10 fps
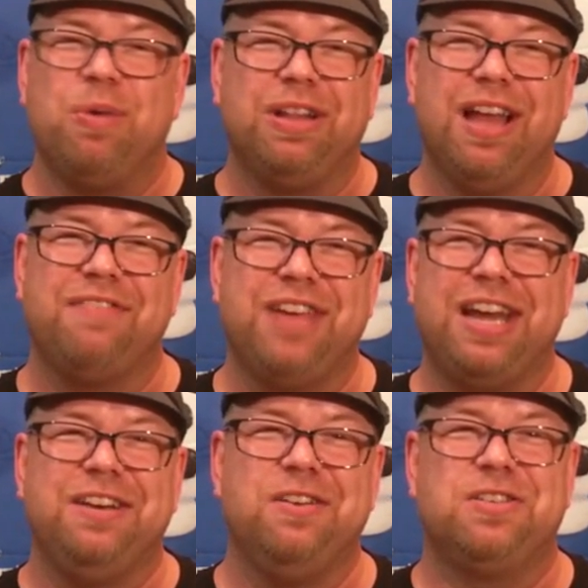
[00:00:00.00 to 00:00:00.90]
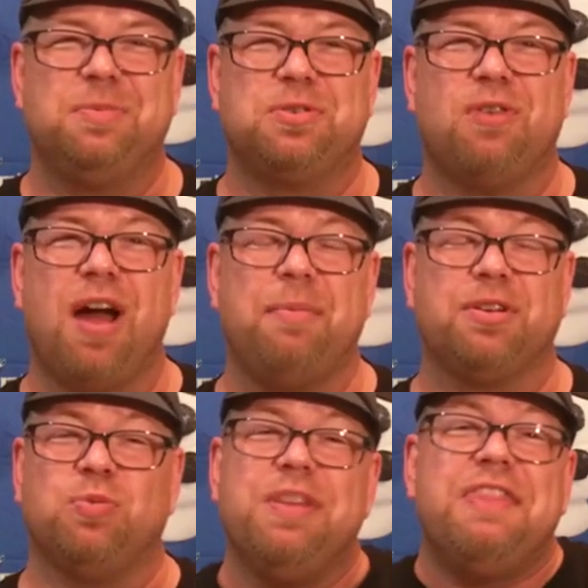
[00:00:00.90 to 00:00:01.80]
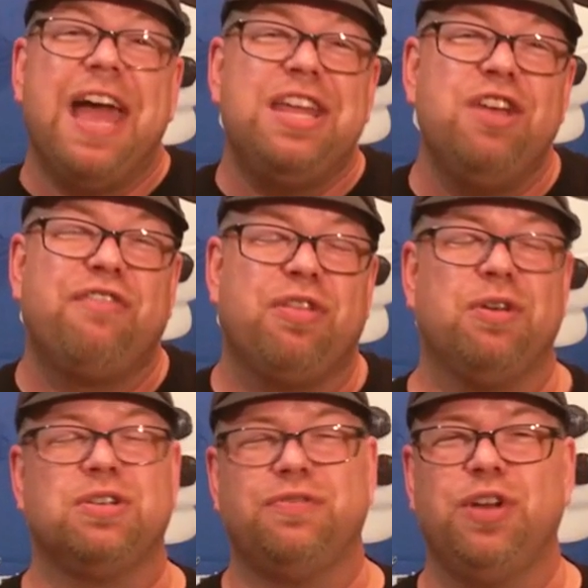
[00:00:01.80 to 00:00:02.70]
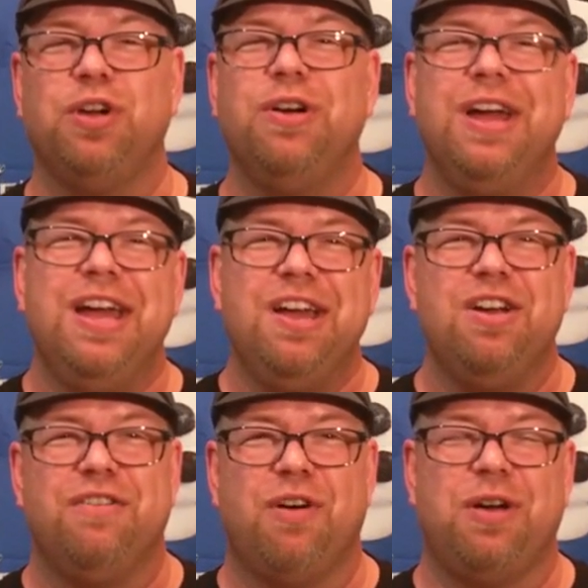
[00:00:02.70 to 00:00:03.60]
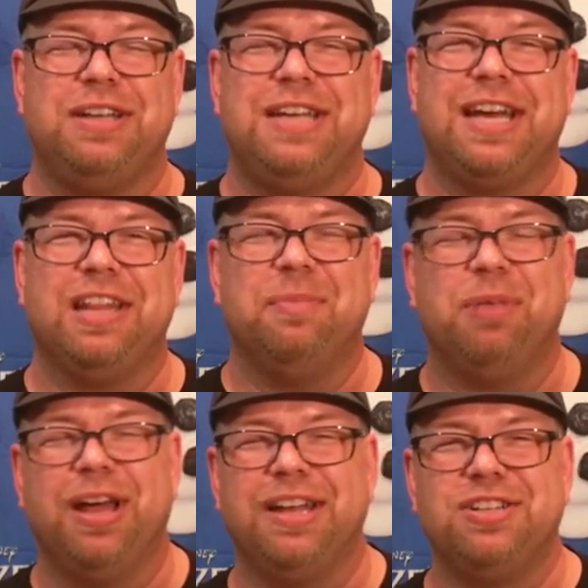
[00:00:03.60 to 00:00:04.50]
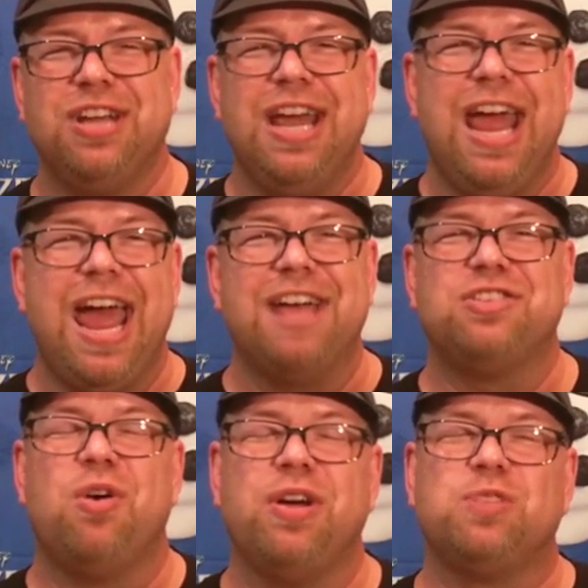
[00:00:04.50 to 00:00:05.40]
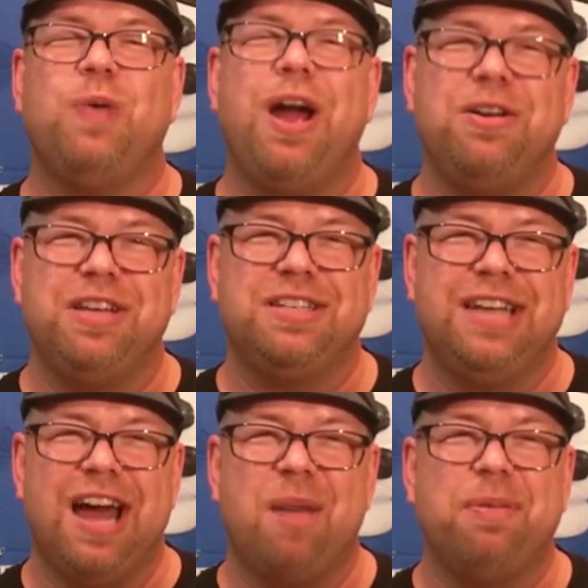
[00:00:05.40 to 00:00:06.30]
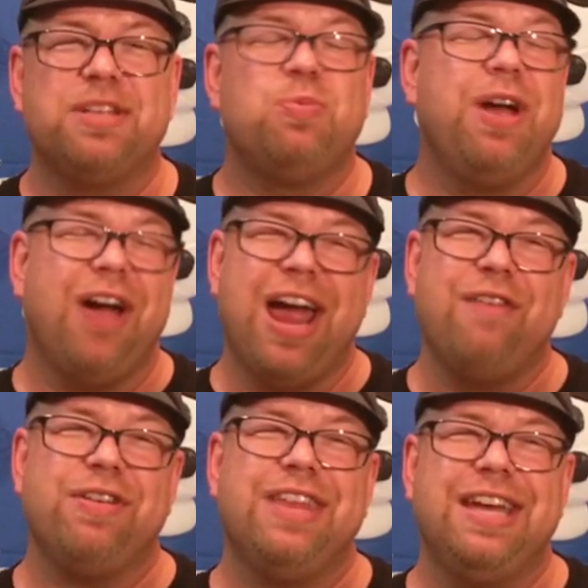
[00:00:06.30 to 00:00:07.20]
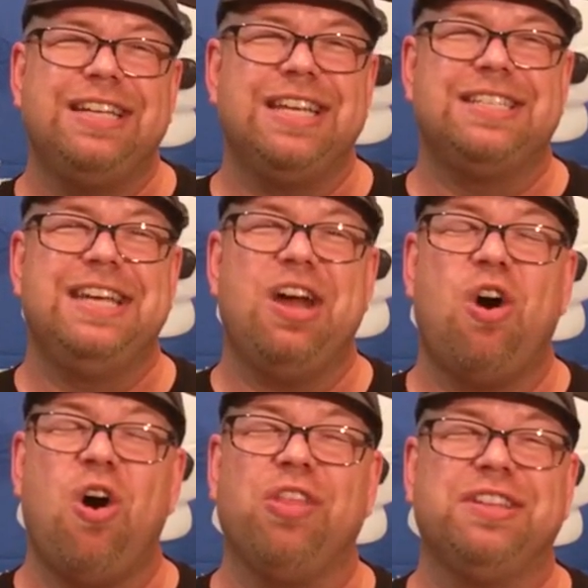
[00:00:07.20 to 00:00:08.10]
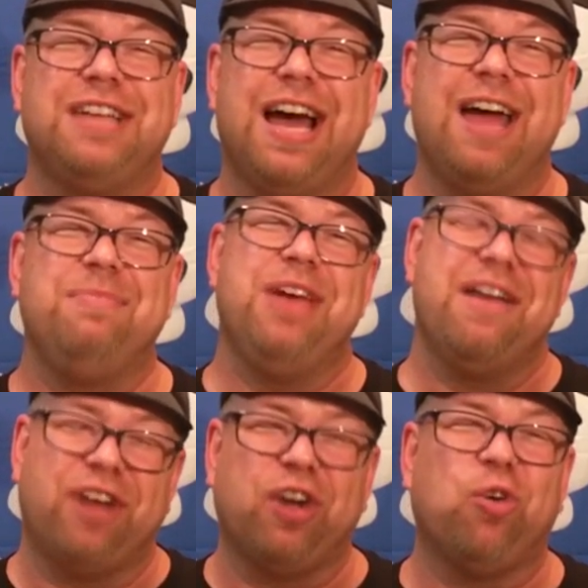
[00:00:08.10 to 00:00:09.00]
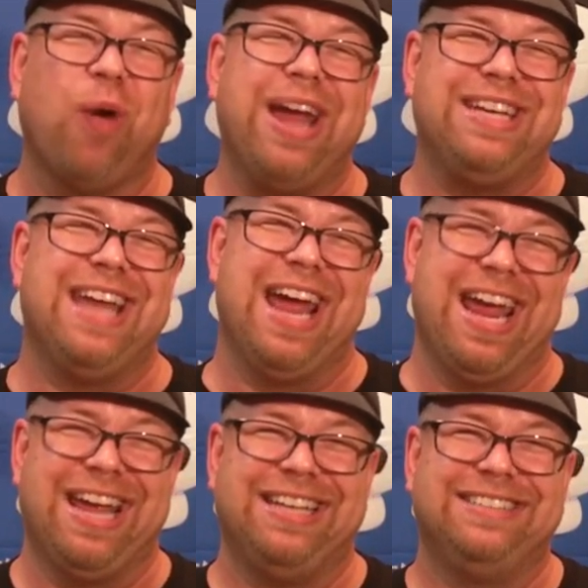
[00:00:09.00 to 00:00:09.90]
We love getting new subscribers. We thank you for those of you who have already taken the plunge. As always, we Disneyopolis. We are everything Disney all the time. You have a great day.